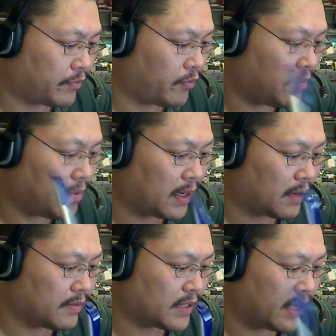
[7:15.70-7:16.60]
role-playing
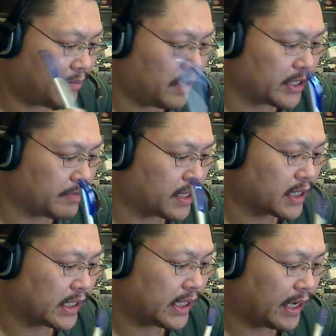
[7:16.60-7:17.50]
games I hadn't mentioned
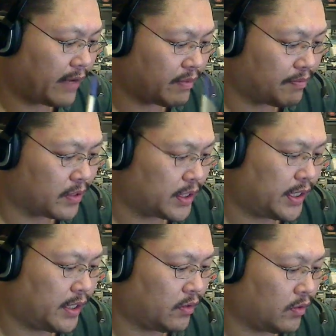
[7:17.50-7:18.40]
because I didn't have the books
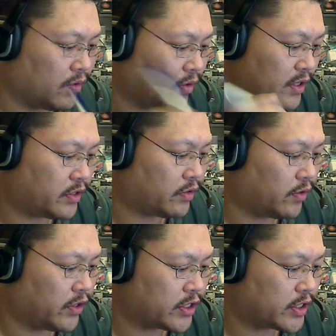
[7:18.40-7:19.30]
here or they're in
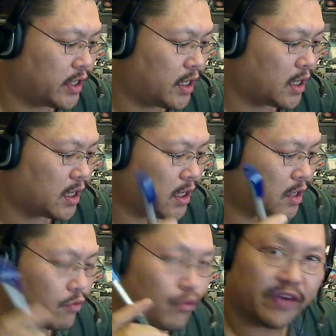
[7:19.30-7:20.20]
storage.
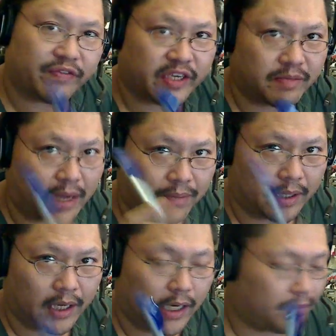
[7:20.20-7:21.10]
Rifts by
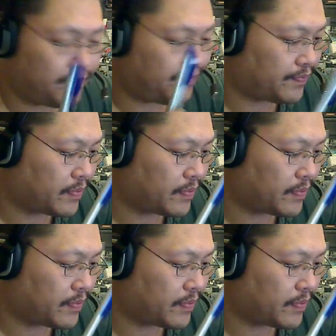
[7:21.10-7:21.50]
Bladium.